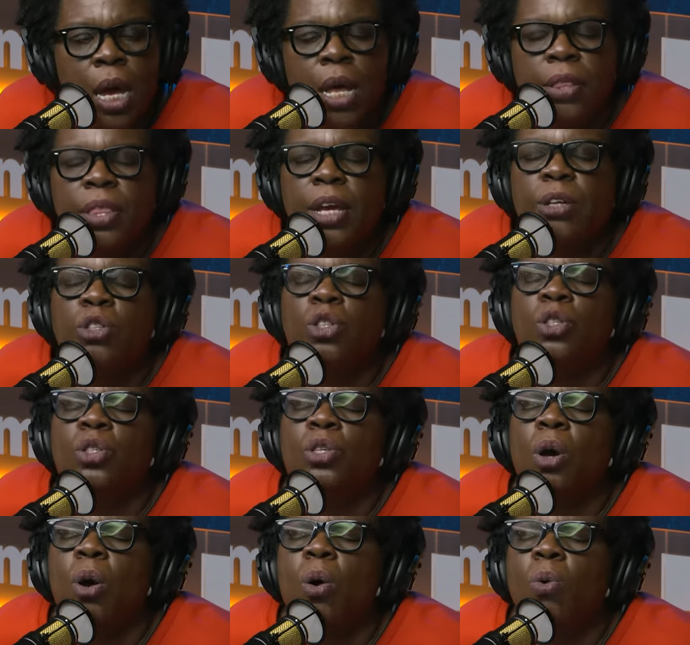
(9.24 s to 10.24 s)
you, Leslie. They're
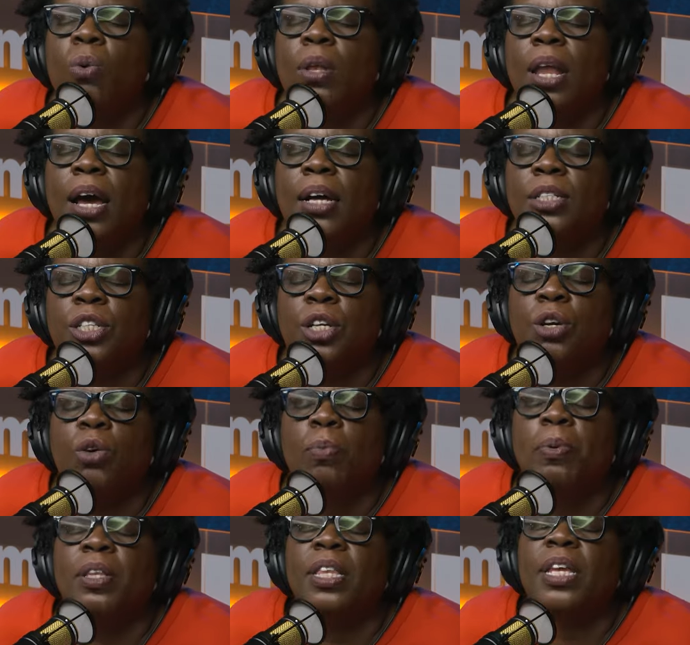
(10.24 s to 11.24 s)
so
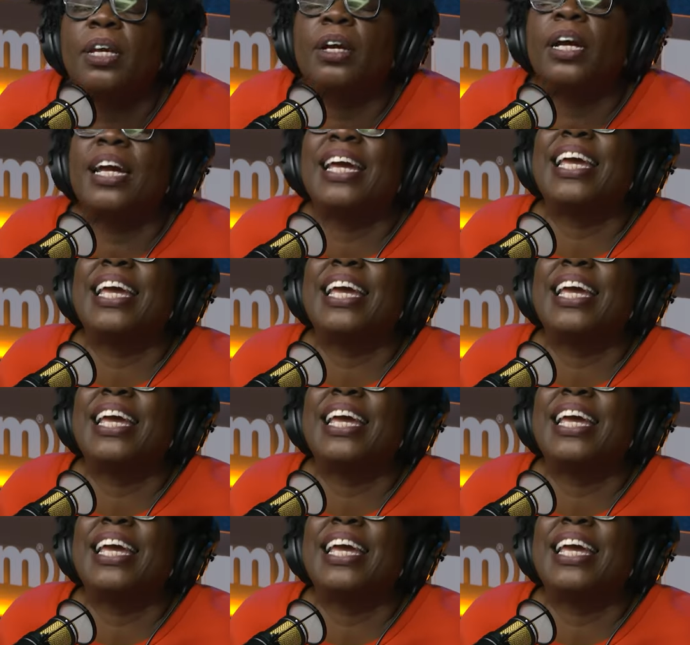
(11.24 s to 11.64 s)
logical, but they're